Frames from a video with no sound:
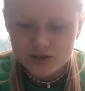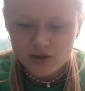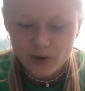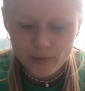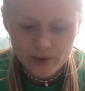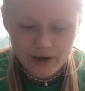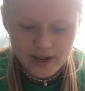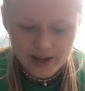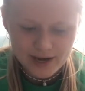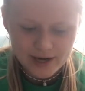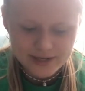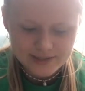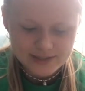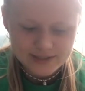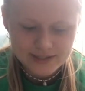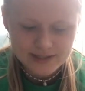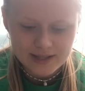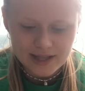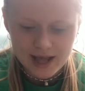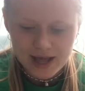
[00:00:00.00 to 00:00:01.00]
I went ahead and
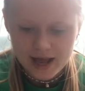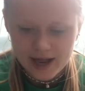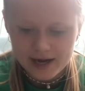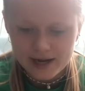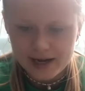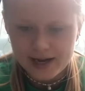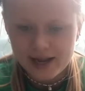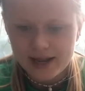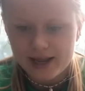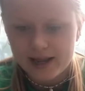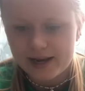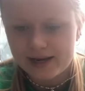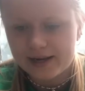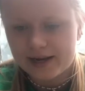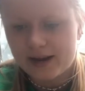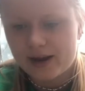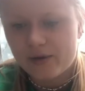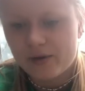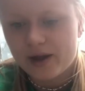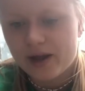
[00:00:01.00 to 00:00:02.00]
did that, and
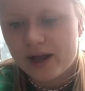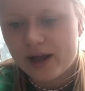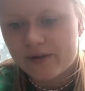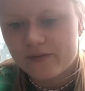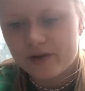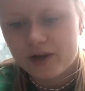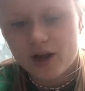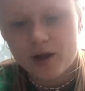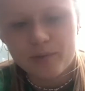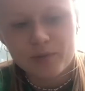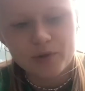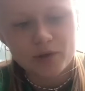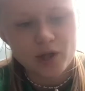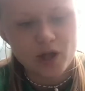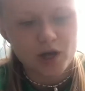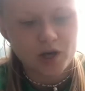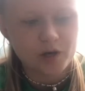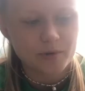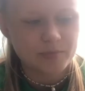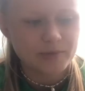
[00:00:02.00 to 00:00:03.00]
now I have a couple
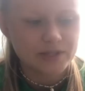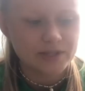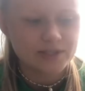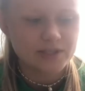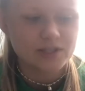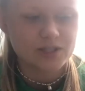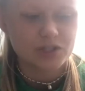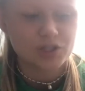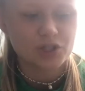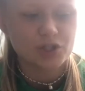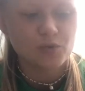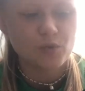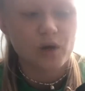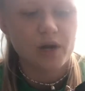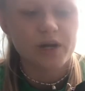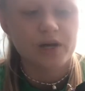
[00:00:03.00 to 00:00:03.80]
longer pieces, and she wanted